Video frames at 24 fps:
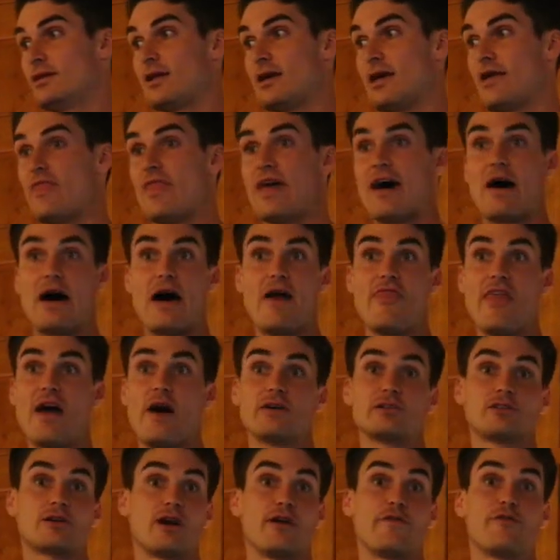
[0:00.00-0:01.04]
And
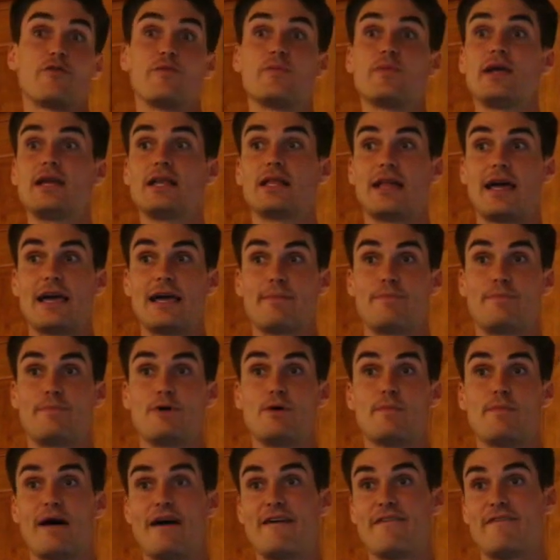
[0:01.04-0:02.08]
now it's hard for me to like
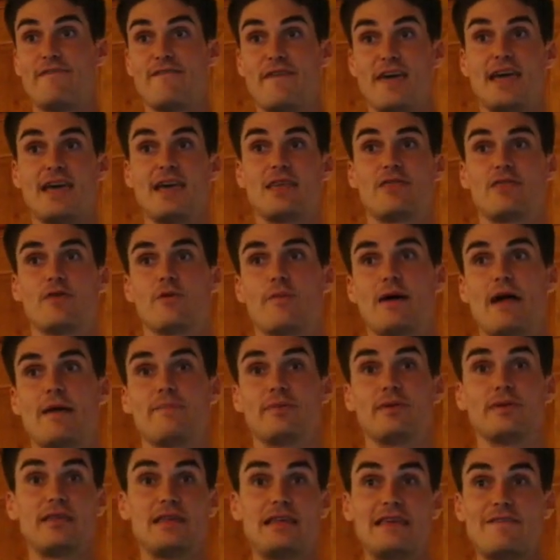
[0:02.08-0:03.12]
put my faith or my
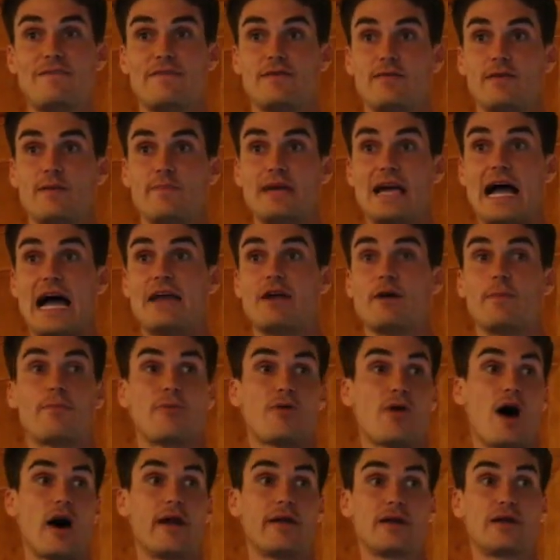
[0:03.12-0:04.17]
belief behind a
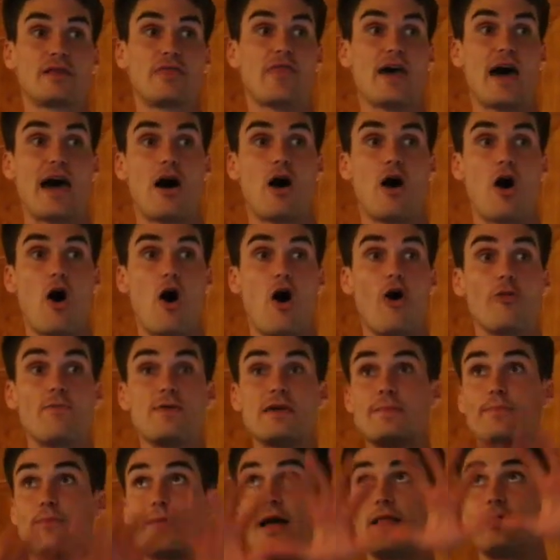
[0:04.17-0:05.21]
product that all the
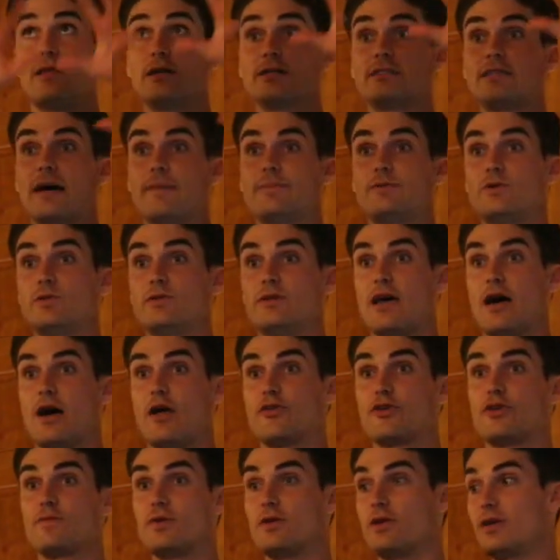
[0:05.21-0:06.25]
people I looked up to in the
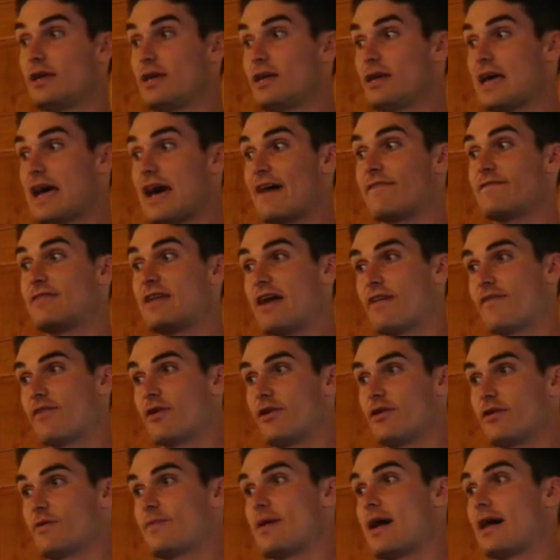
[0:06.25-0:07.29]
health community have never
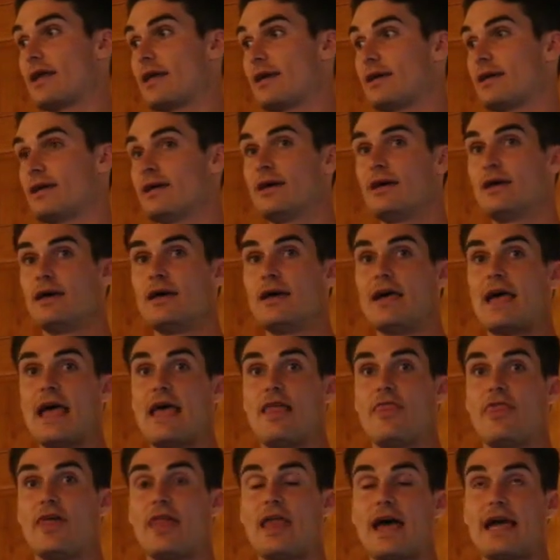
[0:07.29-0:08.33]
heard about it.
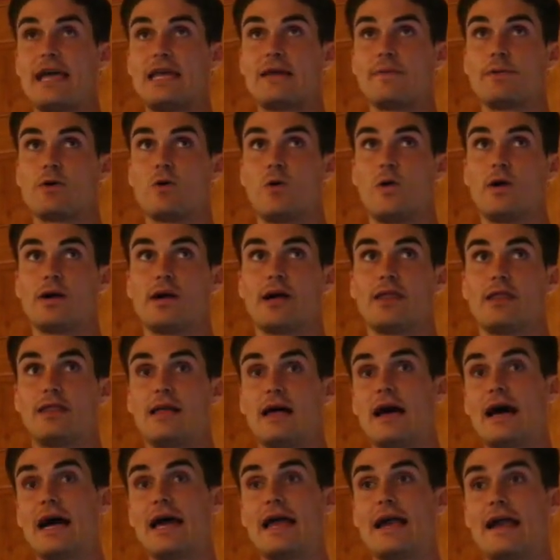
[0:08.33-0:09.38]
And then I end up going
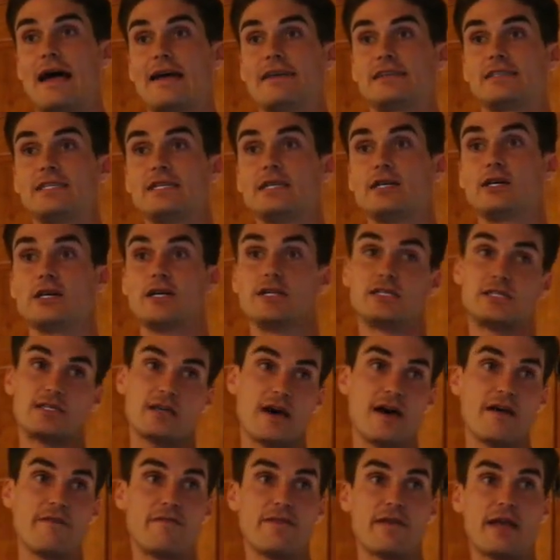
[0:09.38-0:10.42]
online and I see good
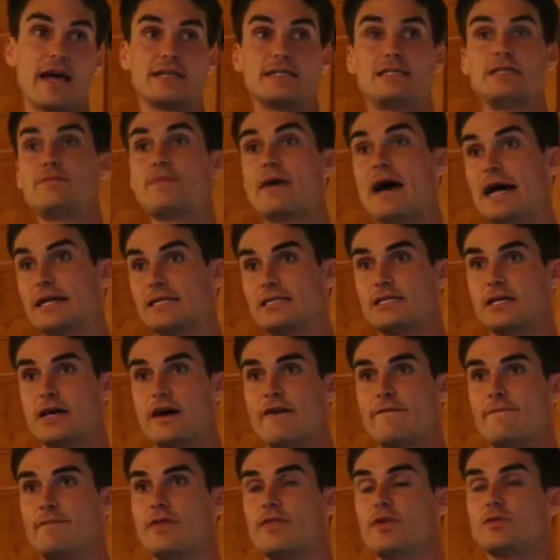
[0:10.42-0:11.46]
stuff and I see bad
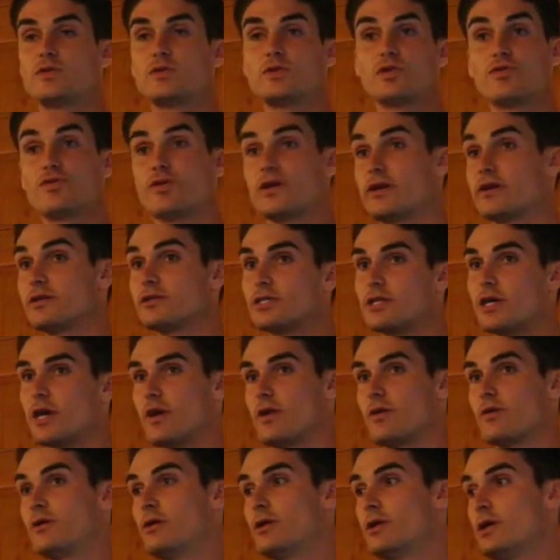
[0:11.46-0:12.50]
stuff, but this was 3 years ago.
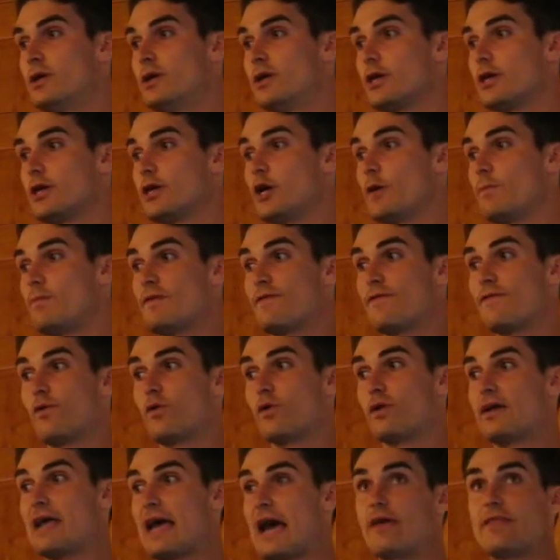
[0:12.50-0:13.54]
You know,
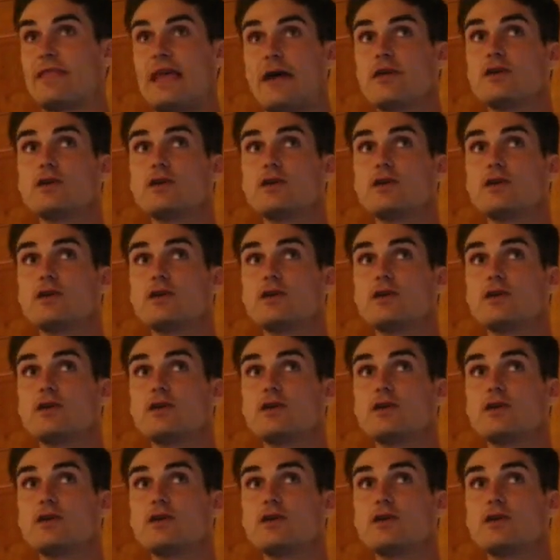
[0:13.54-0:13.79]
before, now